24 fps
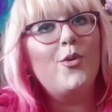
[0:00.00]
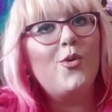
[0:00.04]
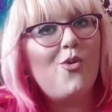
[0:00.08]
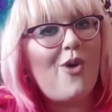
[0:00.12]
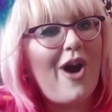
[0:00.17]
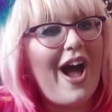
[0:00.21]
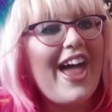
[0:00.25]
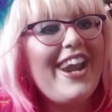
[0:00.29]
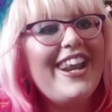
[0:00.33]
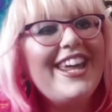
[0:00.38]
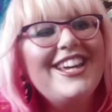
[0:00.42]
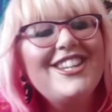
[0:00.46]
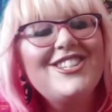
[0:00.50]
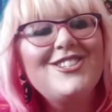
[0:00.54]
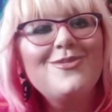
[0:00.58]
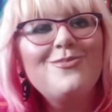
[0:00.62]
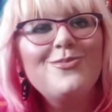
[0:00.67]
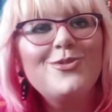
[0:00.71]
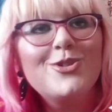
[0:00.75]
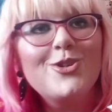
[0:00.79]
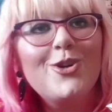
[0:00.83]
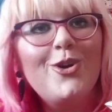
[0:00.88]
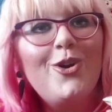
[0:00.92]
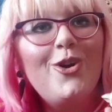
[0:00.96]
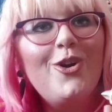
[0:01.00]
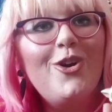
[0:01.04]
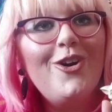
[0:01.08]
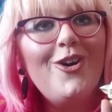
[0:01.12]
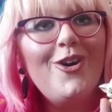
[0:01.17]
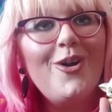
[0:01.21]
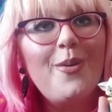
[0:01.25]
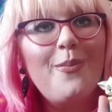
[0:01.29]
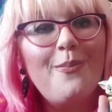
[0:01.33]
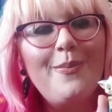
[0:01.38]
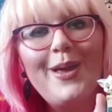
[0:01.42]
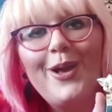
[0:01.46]
Moana Jim
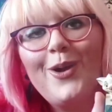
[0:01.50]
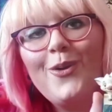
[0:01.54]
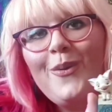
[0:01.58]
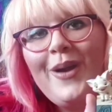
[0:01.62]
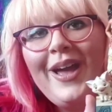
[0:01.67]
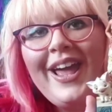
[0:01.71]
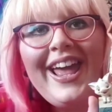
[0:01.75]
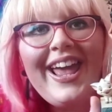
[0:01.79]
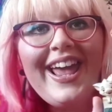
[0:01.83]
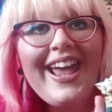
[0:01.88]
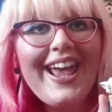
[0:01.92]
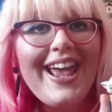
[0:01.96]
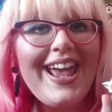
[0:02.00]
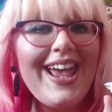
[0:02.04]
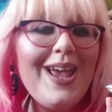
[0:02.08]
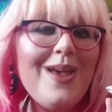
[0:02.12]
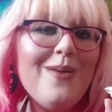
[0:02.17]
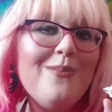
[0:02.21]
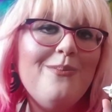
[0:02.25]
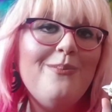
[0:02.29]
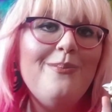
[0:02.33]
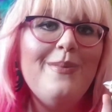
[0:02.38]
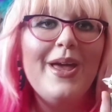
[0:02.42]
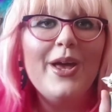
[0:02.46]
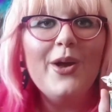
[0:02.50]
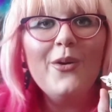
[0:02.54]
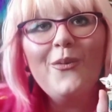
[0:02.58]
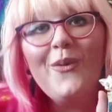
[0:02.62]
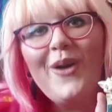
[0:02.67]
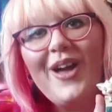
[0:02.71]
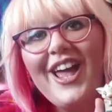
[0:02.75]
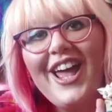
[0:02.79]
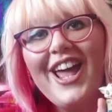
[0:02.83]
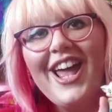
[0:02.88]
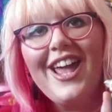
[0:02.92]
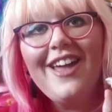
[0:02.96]
Shore. Make way, make
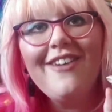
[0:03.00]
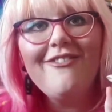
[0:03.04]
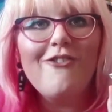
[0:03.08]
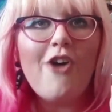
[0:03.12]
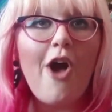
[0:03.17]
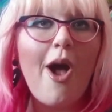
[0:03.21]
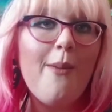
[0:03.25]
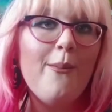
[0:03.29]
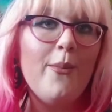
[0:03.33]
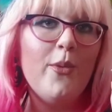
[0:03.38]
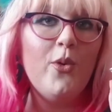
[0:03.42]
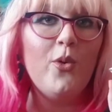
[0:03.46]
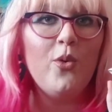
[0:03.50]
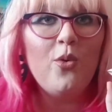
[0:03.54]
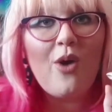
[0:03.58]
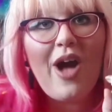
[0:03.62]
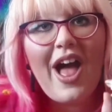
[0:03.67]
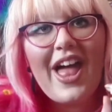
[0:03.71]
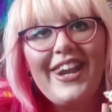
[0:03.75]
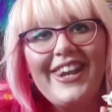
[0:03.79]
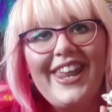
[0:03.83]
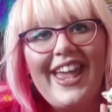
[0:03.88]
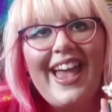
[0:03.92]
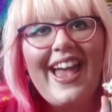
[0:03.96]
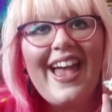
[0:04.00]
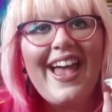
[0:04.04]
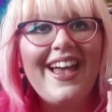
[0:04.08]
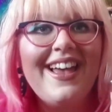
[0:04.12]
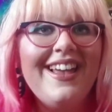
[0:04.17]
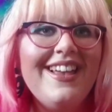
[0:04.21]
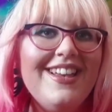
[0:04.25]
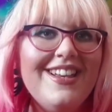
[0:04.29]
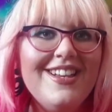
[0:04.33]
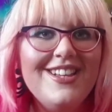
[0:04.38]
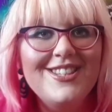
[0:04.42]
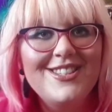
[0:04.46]
way for
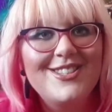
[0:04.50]
Moana.